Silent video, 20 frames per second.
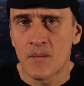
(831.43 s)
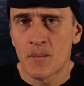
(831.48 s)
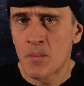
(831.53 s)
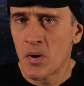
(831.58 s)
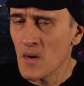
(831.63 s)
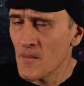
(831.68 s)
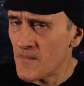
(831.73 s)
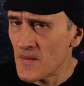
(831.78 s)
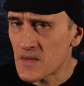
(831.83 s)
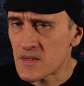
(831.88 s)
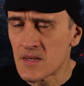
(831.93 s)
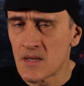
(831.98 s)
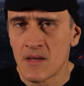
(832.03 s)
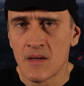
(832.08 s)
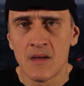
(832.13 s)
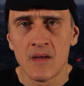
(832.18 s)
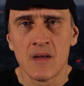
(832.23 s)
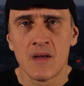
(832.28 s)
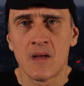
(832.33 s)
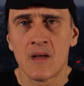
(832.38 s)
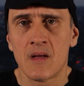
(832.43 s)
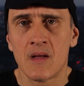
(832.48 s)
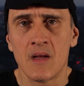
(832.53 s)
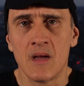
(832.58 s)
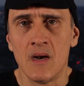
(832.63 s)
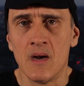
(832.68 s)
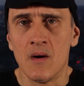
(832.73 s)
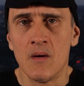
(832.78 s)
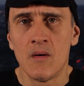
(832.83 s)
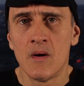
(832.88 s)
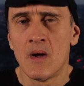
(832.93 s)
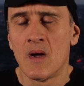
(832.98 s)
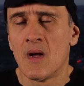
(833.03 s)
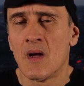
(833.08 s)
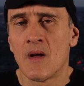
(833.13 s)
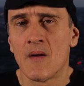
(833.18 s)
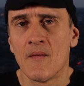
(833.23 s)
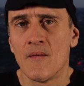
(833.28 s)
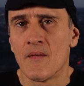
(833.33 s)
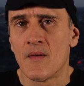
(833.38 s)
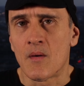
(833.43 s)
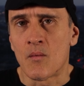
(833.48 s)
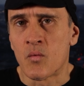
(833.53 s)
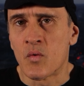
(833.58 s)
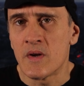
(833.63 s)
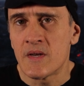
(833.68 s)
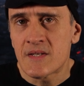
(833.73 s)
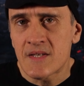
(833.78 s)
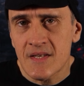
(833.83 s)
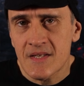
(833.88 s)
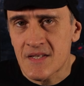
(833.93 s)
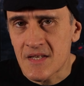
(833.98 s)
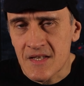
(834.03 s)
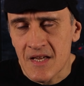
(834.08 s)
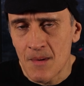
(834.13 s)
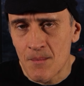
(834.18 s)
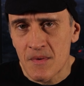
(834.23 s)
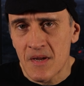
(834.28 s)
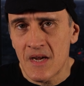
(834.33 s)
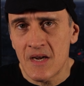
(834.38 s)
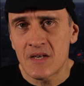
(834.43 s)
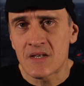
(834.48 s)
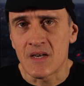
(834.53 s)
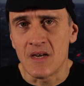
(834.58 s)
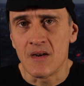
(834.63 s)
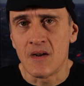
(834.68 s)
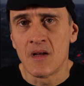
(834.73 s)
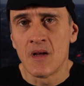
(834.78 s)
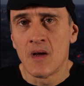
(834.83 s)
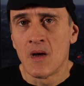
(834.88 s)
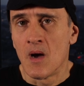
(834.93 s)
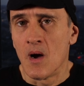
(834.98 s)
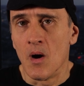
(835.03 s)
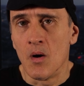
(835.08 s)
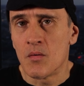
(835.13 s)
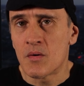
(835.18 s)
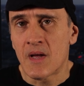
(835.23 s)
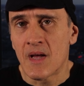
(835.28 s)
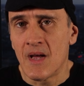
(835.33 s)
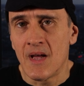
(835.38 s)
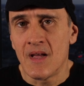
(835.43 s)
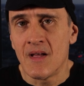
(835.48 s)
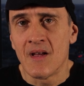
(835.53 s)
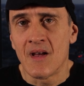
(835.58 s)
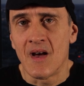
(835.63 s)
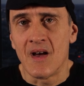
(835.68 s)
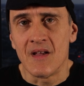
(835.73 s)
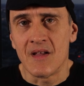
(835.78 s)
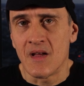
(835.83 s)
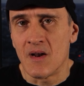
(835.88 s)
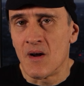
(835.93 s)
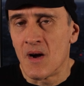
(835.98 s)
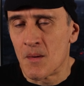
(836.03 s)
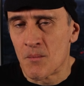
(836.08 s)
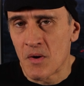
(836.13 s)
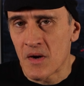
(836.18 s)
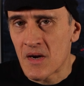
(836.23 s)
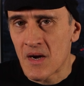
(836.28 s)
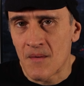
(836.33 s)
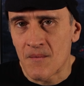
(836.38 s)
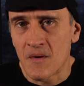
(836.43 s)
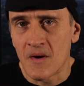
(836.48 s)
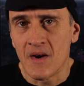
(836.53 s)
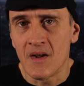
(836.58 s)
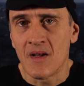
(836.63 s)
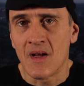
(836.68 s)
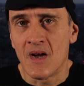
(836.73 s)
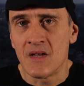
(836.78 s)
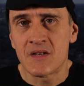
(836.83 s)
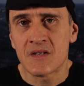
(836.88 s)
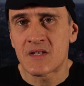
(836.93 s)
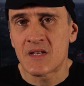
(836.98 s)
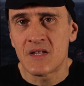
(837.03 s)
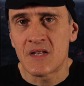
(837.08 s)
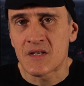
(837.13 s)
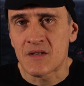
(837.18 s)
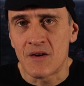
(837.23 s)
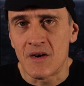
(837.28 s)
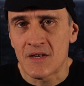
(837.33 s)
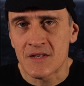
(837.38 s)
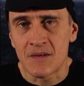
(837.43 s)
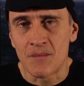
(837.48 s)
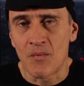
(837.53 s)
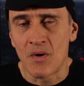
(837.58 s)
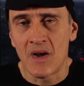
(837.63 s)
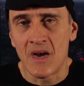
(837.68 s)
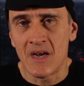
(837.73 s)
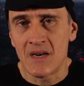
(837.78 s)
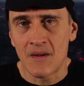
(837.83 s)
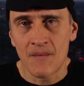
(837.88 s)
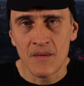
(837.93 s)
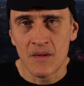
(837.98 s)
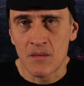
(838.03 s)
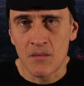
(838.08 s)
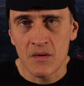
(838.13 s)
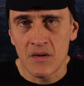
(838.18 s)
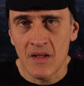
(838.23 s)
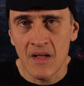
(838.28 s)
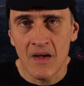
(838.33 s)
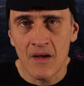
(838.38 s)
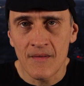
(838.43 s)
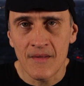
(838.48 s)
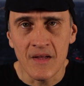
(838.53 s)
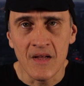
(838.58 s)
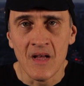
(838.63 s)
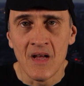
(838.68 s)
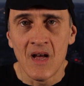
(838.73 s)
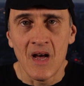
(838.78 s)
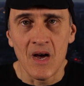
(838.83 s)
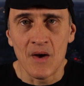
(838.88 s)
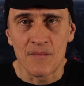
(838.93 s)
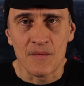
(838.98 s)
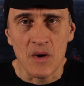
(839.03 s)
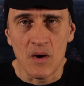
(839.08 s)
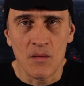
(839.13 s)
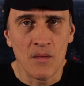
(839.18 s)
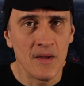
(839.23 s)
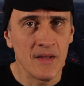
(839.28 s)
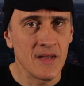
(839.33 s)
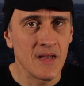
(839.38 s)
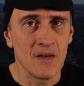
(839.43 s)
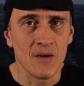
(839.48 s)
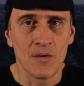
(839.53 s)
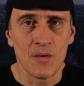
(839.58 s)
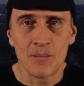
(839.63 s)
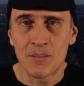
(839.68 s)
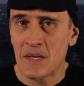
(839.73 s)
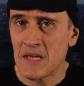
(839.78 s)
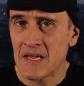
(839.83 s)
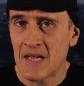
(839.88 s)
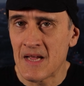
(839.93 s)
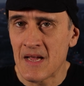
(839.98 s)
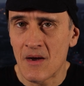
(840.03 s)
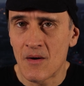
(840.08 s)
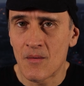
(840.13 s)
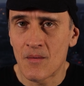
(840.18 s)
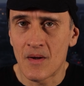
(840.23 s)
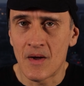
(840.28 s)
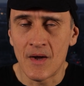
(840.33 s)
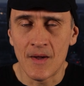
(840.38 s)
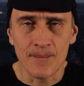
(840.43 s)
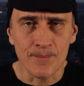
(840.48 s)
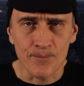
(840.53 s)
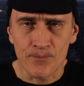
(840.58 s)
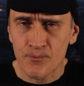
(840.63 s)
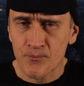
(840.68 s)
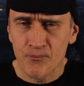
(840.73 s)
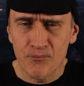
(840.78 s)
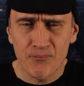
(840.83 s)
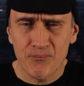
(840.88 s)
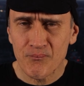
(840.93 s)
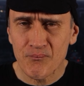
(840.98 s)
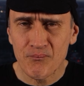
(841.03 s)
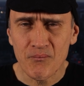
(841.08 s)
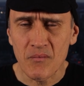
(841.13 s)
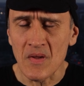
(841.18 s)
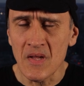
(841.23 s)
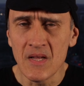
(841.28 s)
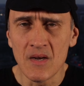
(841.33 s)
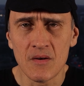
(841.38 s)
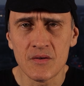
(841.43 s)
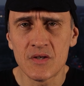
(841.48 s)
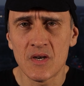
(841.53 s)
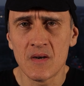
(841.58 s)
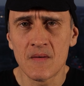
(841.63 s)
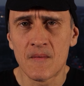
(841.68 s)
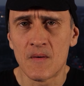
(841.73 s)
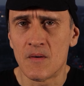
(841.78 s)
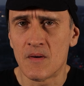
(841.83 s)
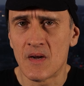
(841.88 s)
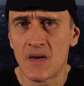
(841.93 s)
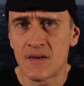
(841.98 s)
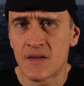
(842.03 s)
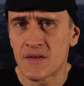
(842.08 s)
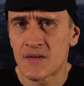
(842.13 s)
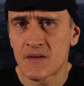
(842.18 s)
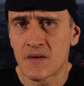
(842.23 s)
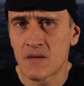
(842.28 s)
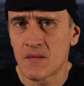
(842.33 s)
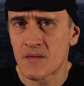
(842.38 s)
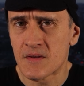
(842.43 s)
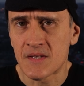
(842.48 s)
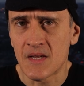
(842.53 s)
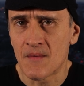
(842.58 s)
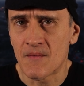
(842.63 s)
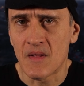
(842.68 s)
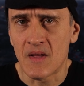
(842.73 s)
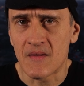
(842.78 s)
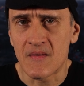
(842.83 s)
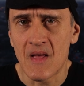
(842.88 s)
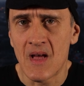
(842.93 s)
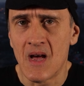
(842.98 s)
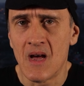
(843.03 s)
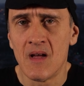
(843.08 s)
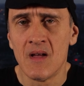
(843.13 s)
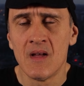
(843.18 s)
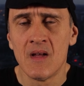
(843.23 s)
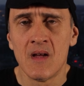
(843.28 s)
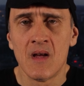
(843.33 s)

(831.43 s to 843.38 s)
perfect. Resist the temptation. Okay, I'm recovering. I just did this awesome ride. I feel really healthy. Of going, and picking out on, junk food, on dessert, stuff like that.